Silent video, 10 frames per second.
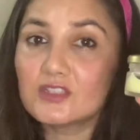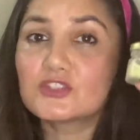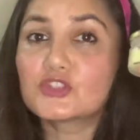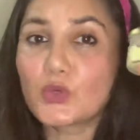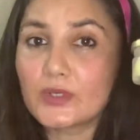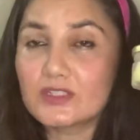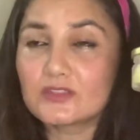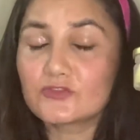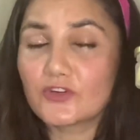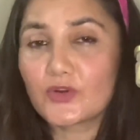store
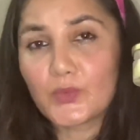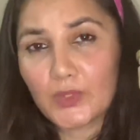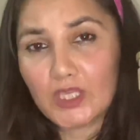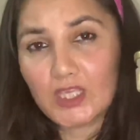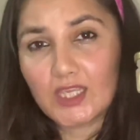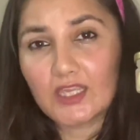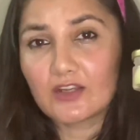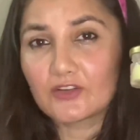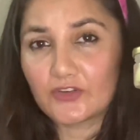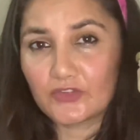it for a week in
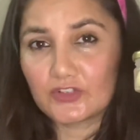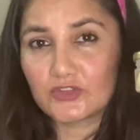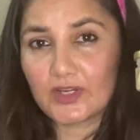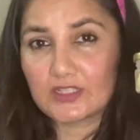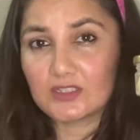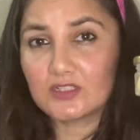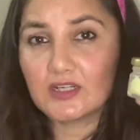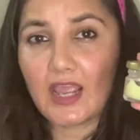a refrigerator,